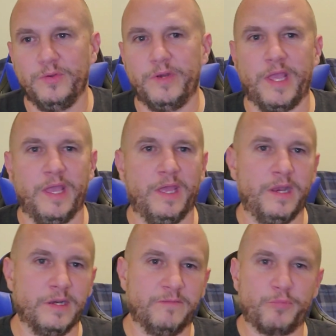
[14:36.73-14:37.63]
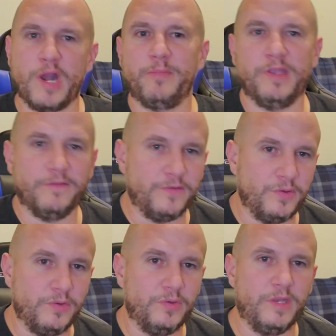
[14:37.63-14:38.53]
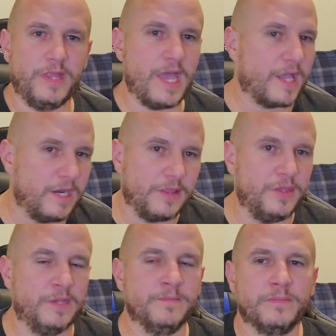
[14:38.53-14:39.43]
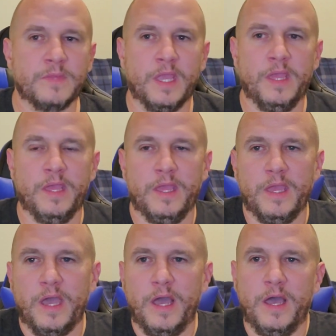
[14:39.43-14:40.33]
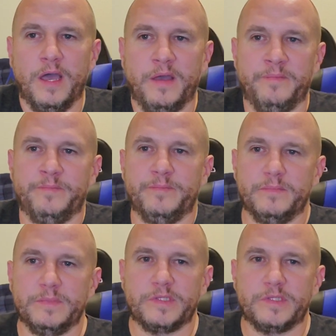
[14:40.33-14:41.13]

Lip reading: video of me prepping food and cooking food and prepping food.